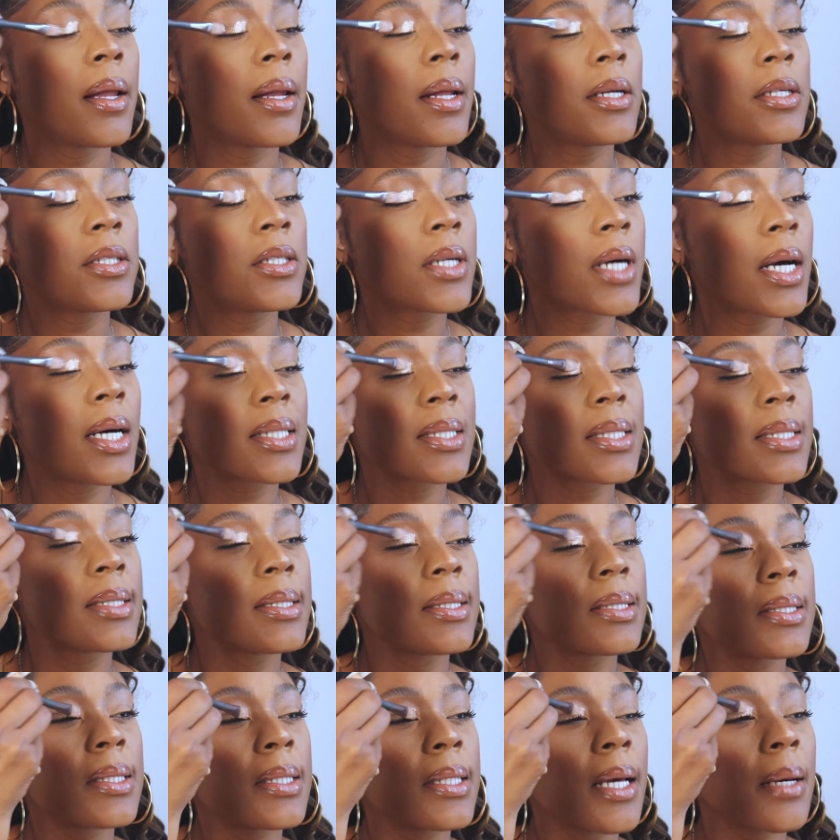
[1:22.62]
And as you guys
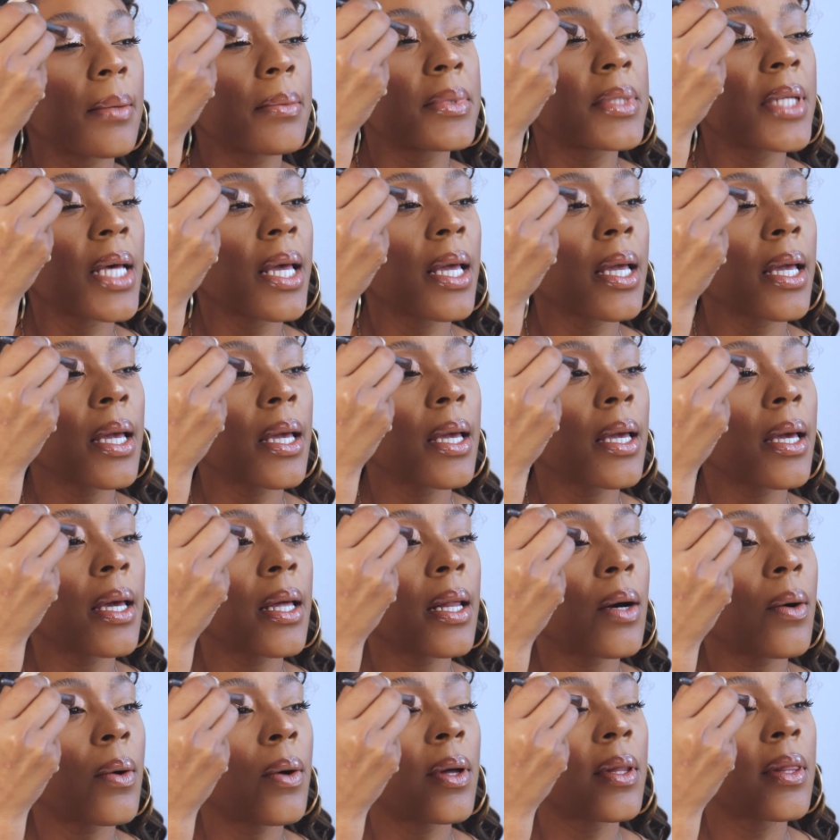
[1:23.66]
can see, I'm taking
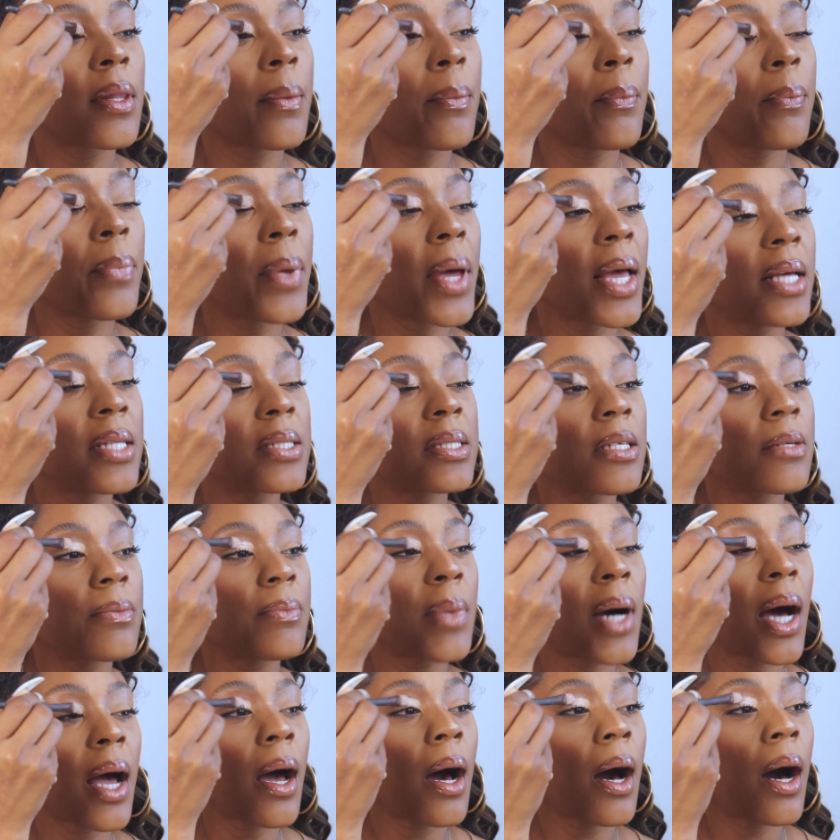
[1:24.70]
it on the base of
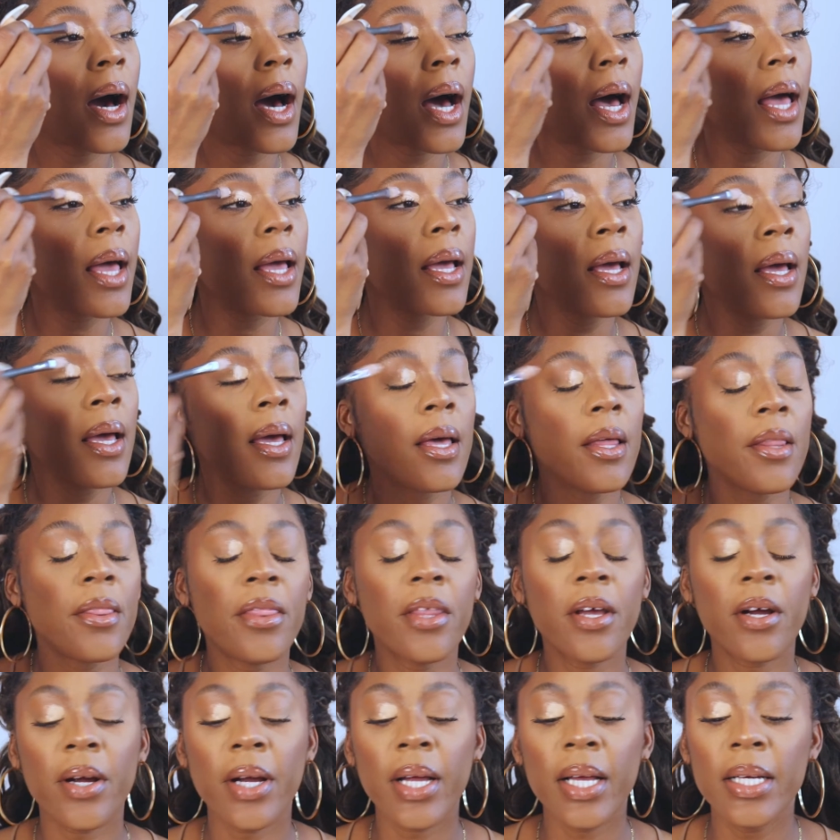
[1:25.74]
my eye.
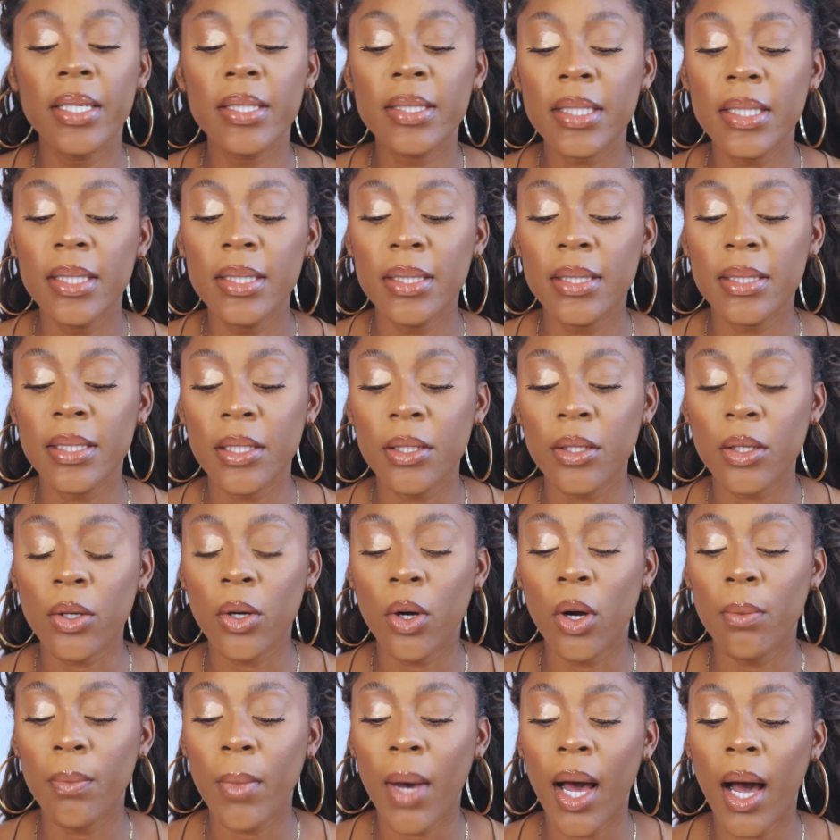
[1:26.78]
There is
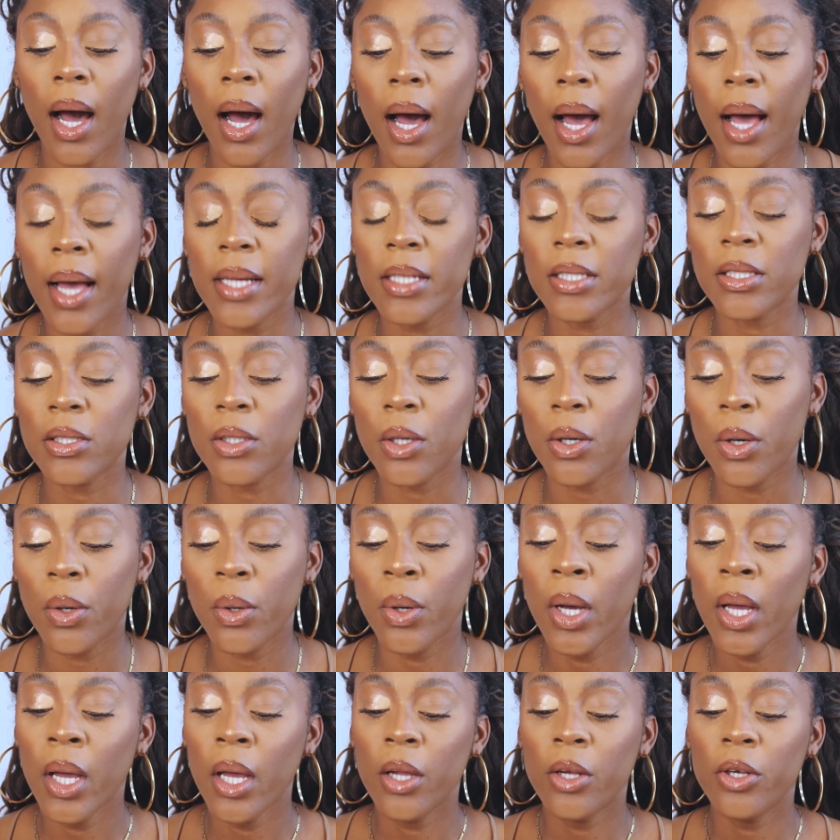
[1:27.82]
concealer on my eye,
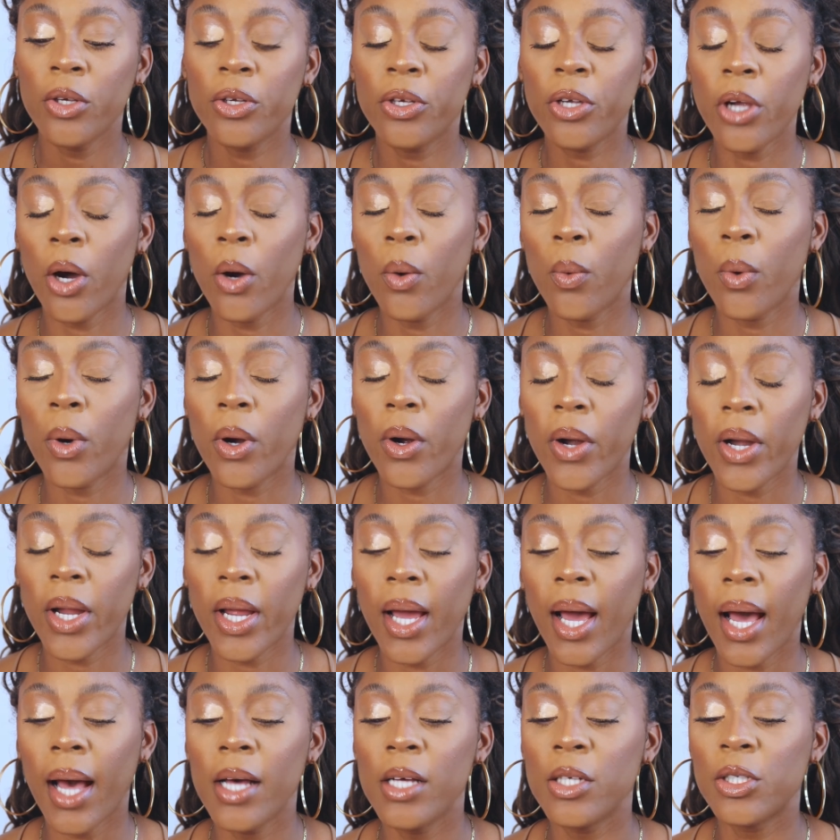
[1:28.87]
so don't
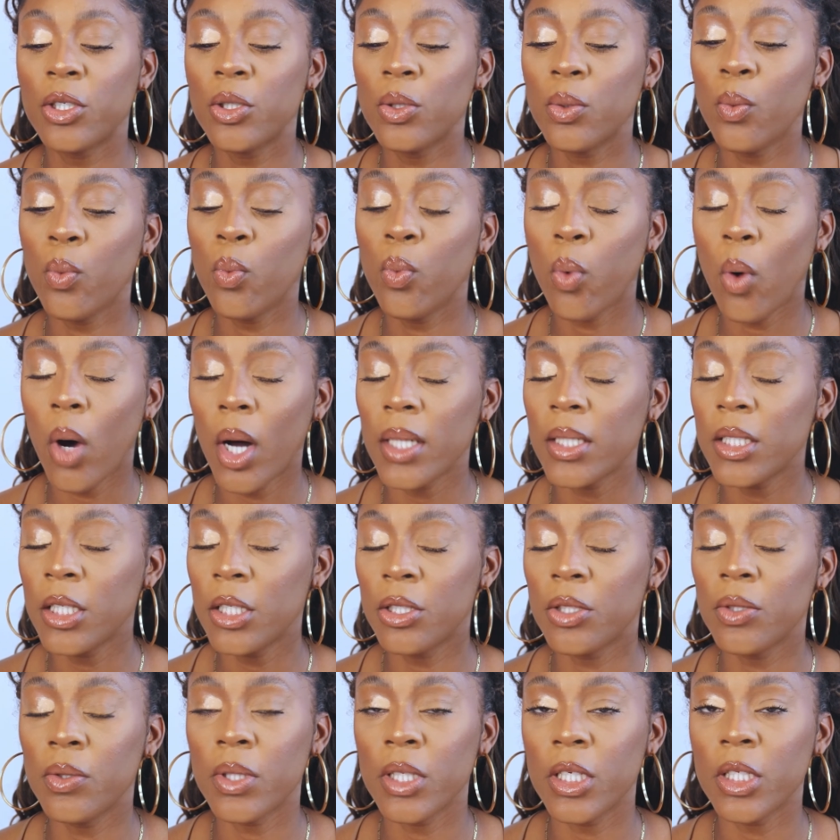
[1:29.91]
worry guys. You want to
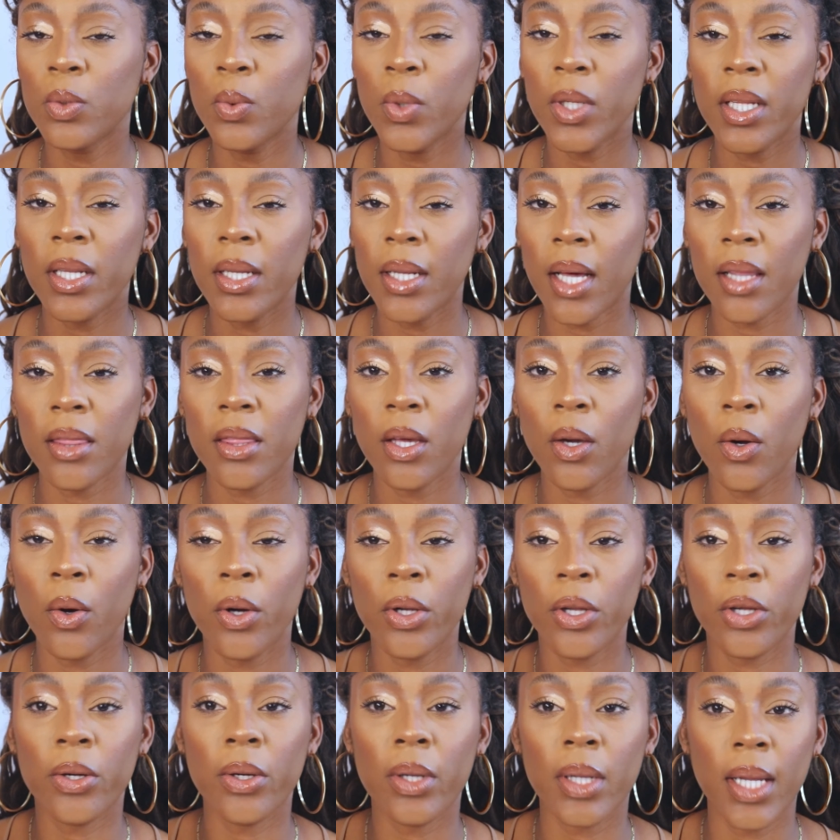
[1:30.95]
do this with nothing
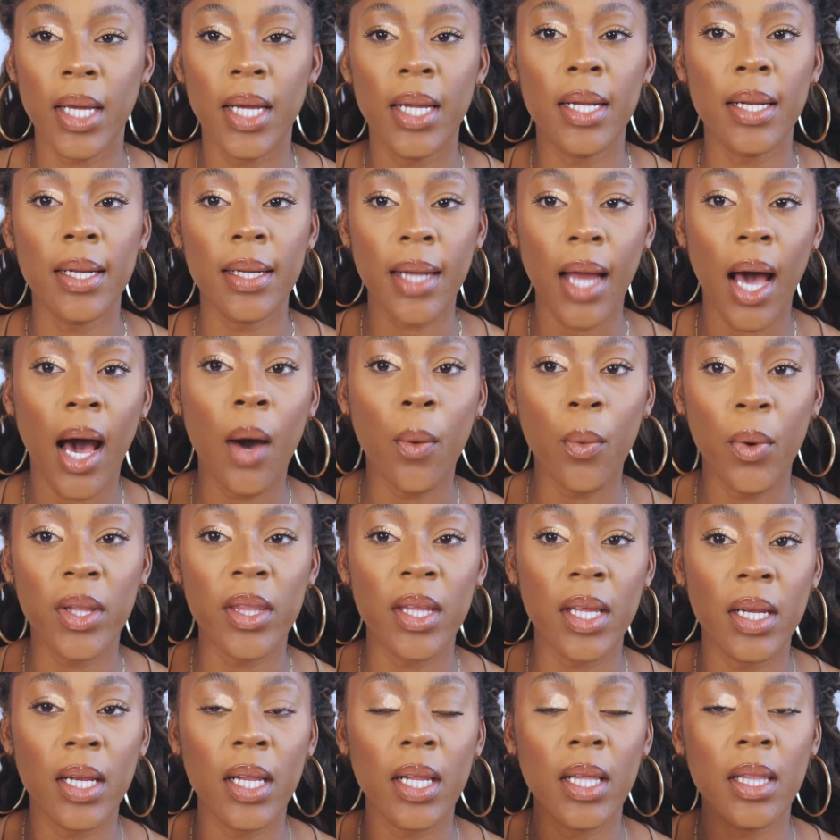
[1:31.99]
on your lid, not with
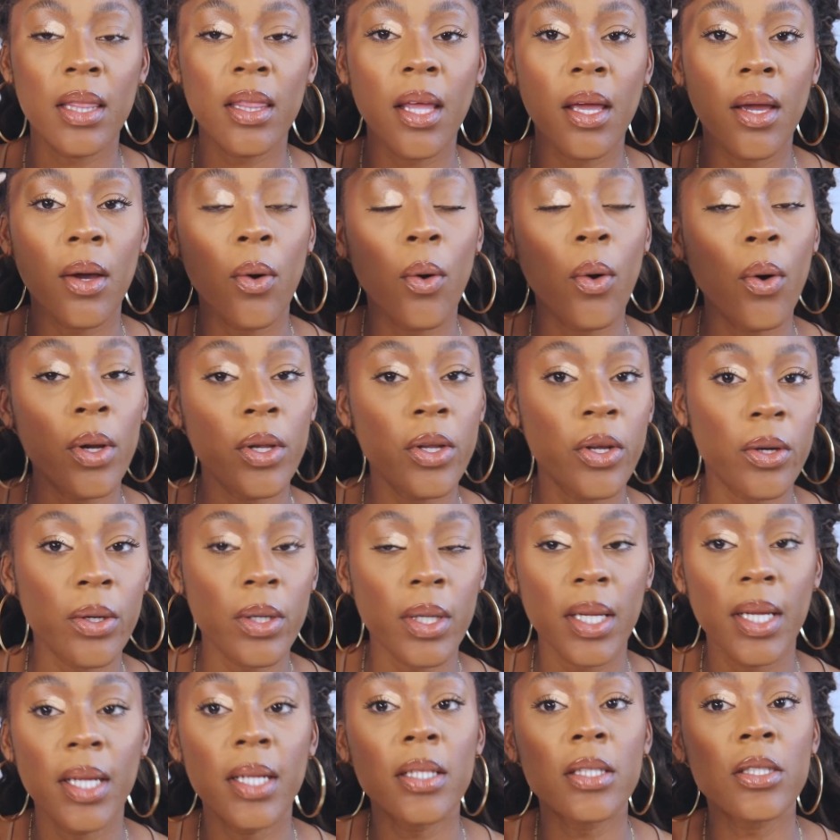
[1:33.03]
anything on
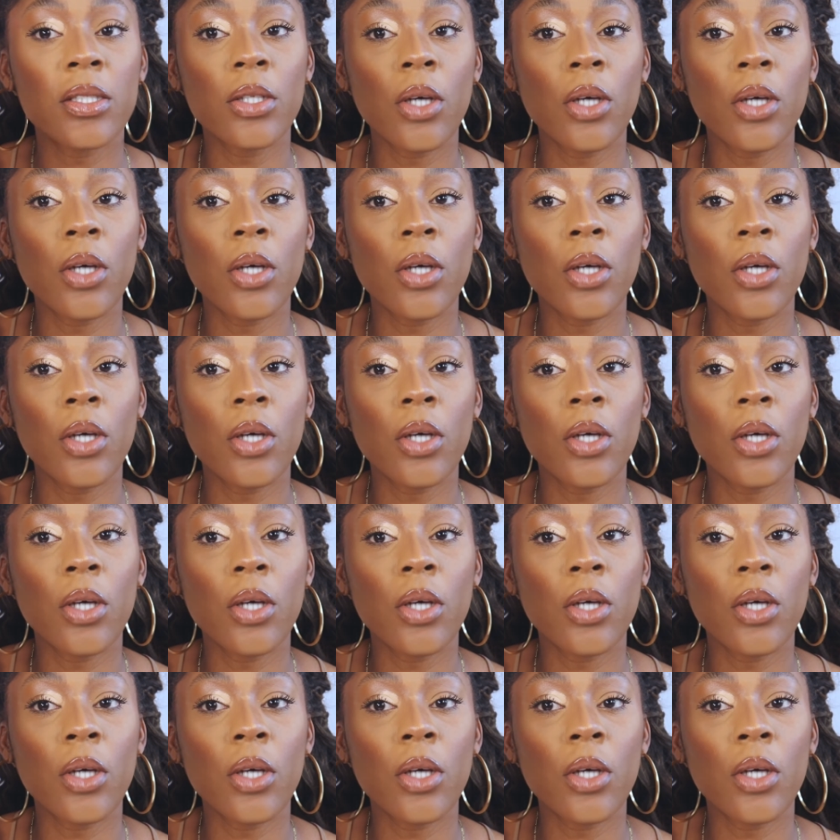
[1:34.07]
your lid.